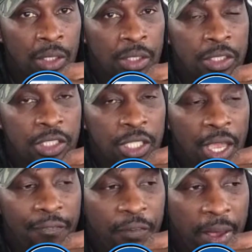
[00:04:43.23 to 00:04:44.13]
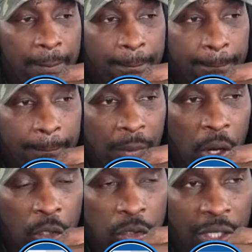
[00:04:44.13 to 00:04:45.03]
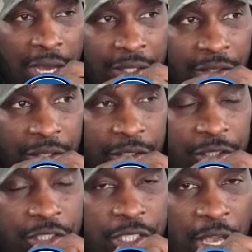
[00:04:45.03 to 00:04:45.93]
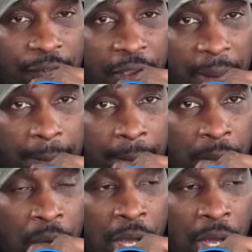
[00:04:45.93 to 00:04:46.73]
CFM, how to calculate your CFM